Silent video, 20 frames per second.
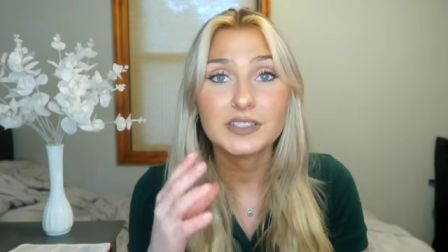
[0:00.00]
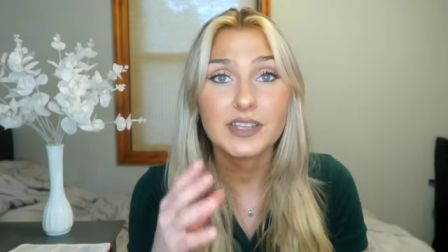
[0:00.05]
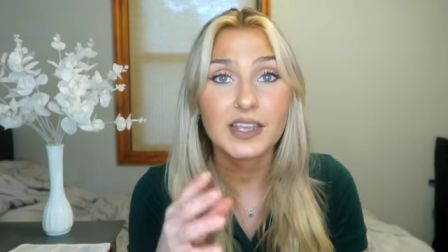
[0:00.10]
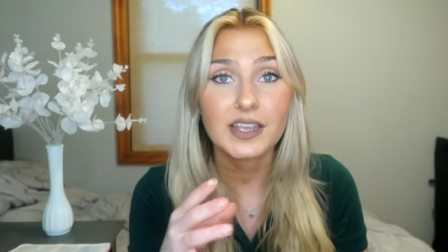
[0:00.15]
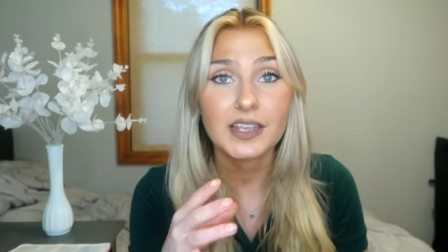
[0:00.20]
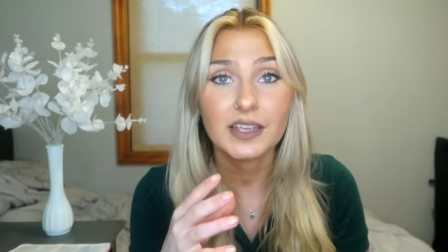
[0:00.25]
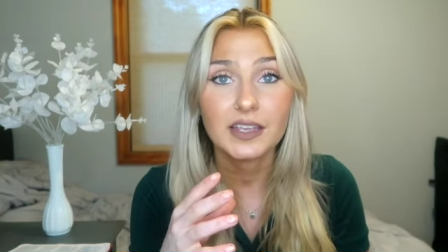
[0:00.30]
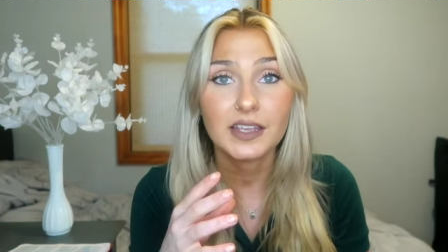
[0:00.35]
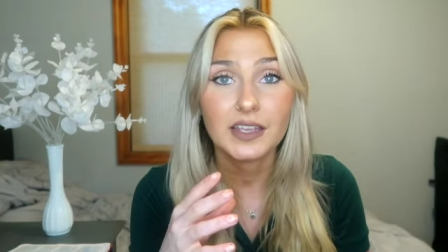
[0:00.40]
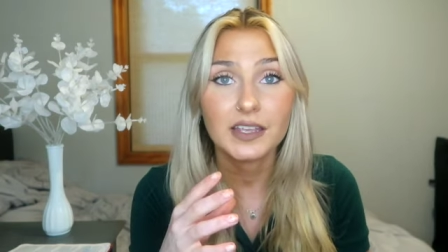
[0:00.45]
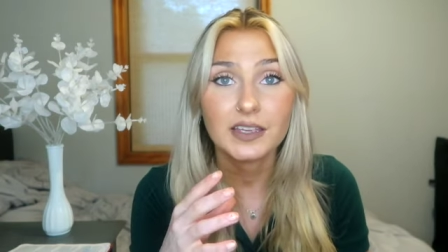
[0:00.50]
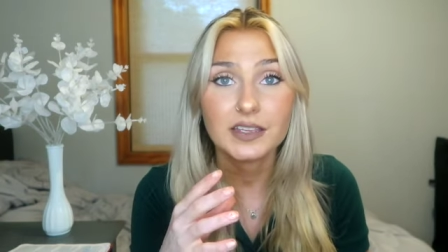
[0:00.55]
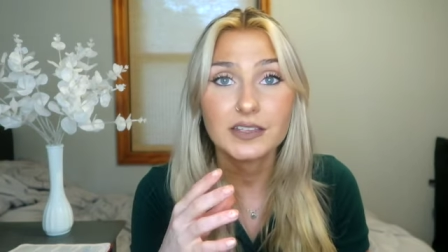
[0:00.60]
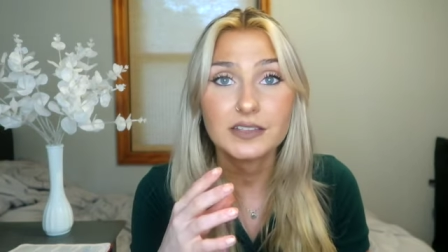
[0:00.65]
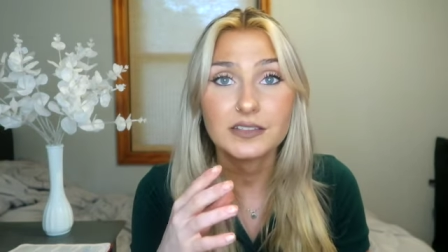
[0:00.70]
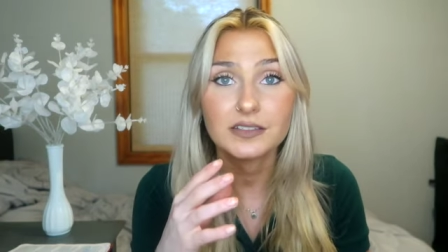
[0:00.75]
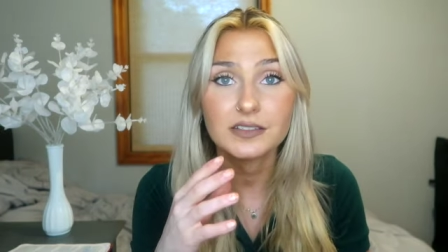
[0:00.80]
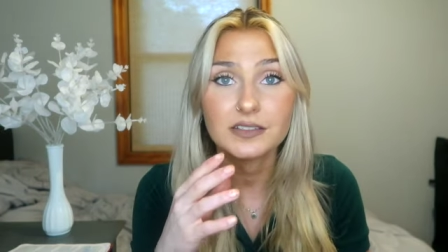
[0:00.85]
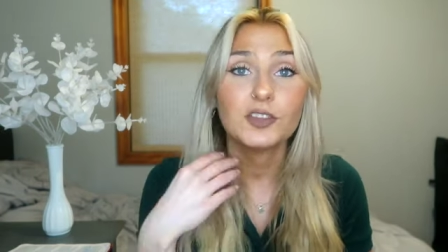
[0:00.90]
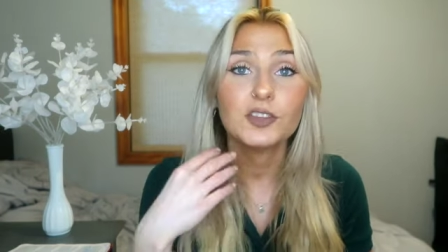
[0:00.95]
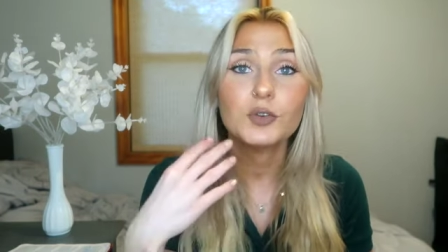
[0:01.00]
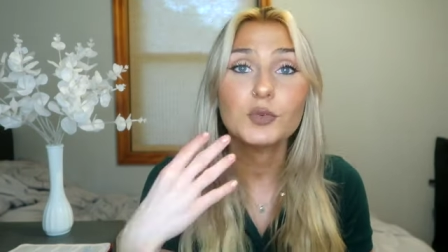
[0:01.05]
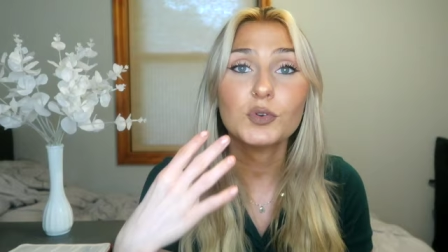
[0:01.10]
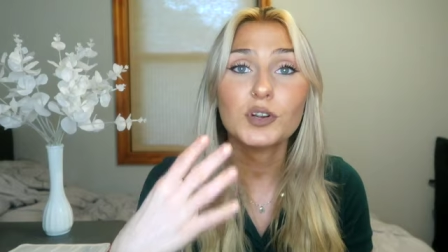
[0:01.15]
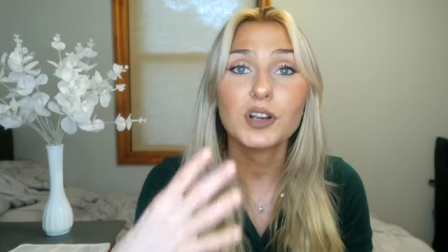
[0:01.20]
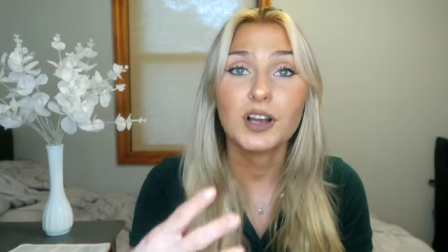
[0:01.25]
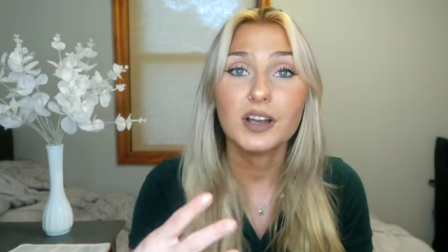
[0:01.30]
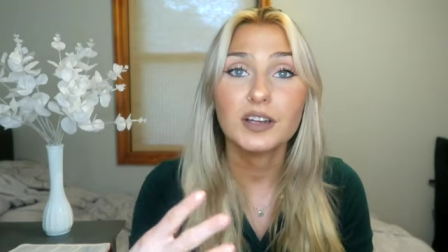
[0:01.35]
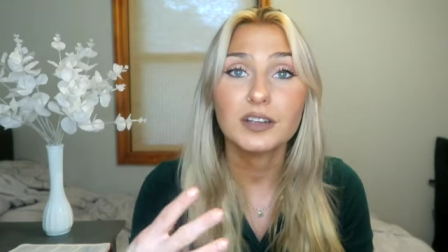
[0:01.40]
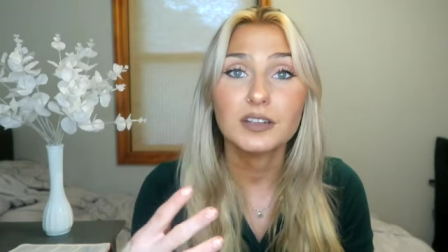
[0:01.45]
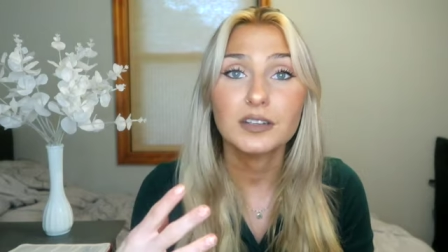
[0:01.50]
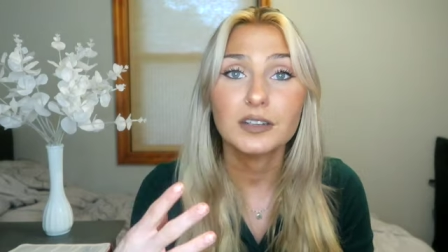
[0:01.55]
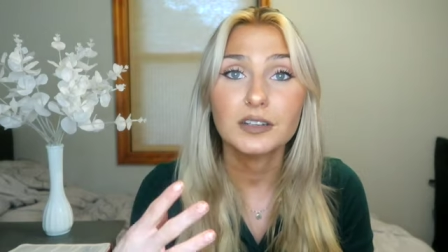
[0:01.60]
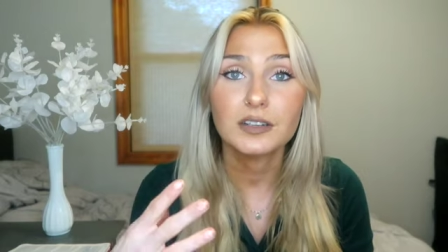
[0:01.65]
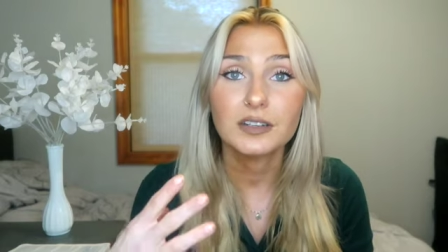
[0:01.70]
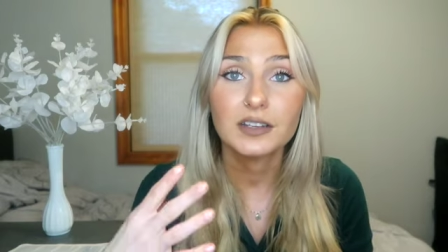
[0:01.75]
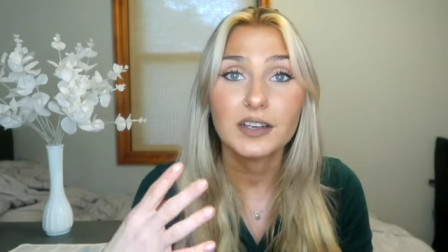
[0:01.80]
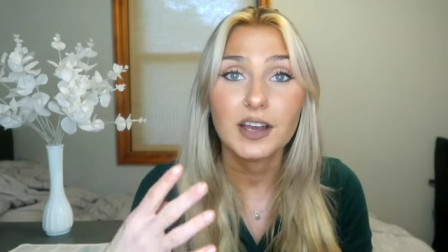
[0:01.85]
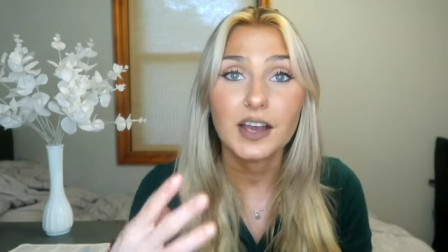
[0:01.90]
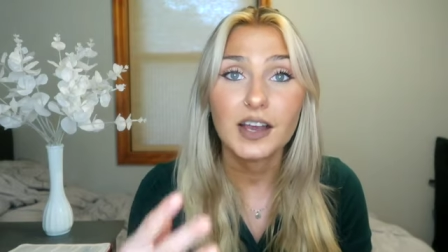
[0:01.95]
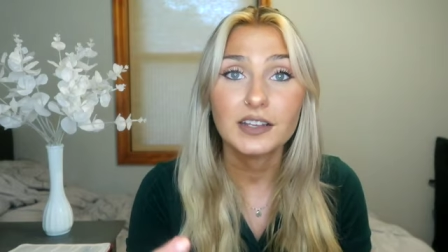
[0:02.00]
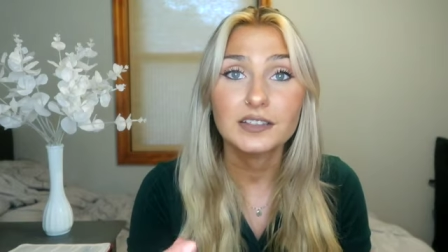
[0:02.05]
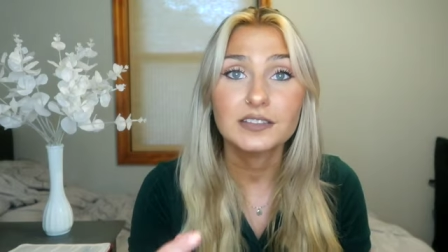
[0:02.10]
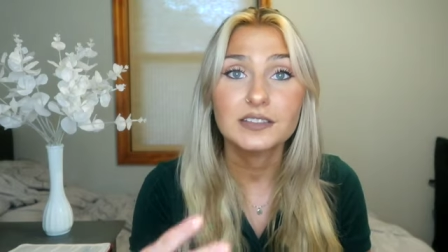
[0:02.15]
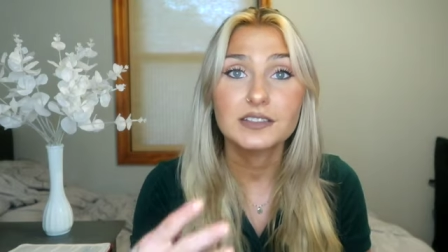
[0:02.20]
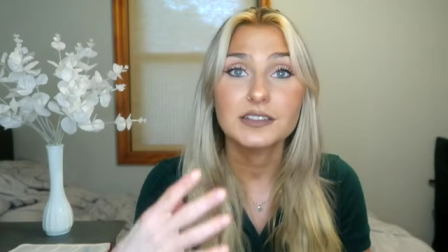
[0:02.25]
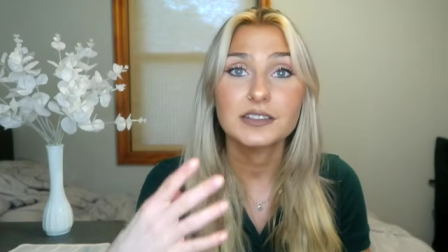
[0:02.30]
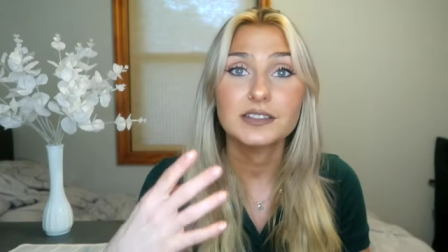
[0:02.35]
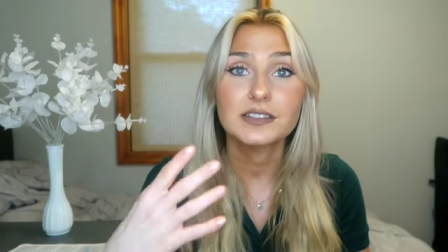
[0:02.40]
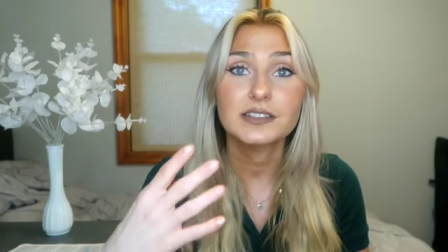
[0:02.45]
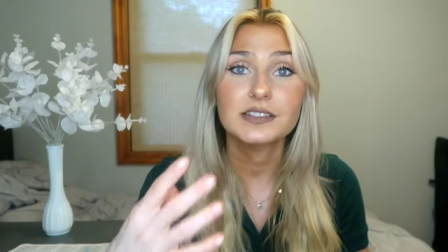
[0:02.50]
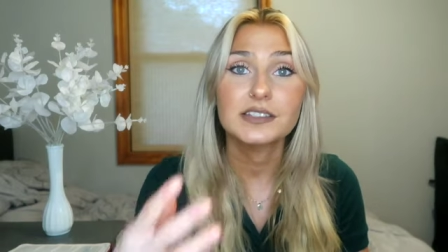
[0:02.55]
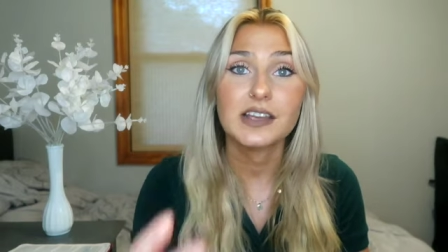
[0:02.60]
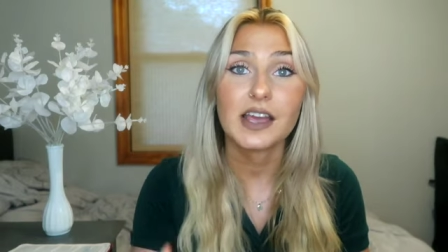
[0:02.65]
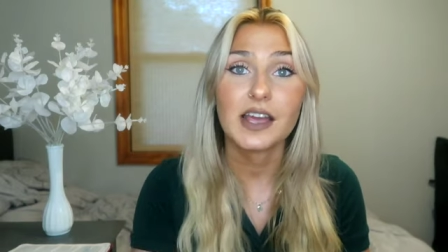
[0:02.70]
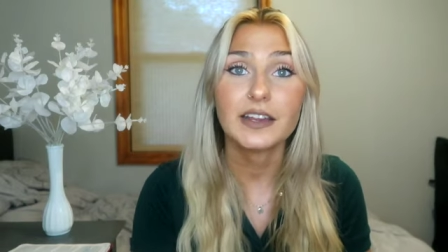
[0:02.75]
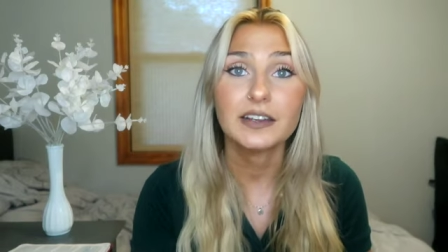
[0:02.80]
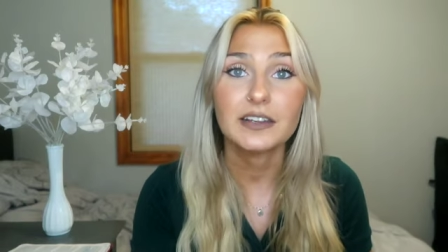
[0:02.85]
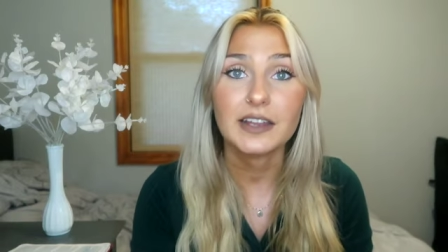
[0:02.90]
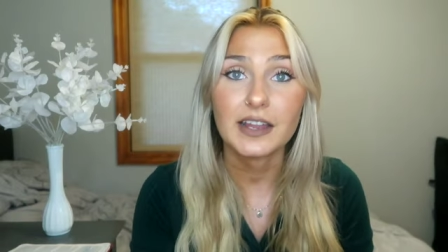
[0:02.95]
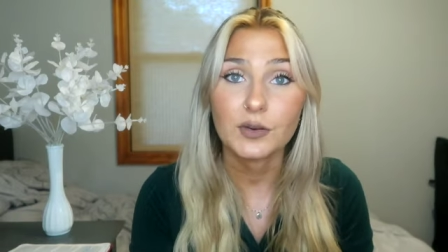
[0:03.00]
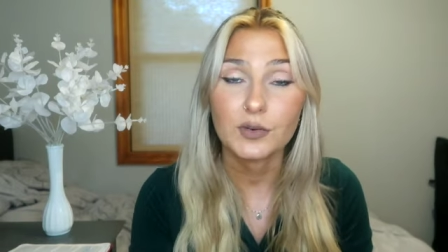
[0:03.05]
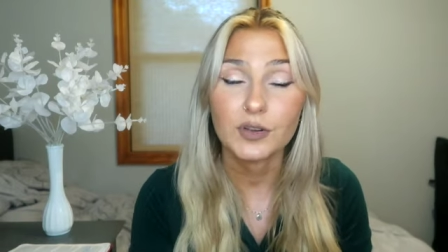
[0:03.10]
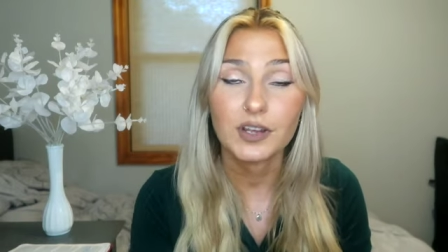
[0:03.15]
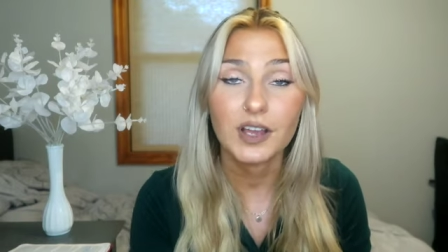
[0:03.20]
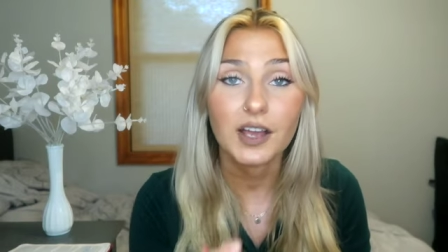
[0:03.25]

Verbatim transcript: saying is you are on God's side now.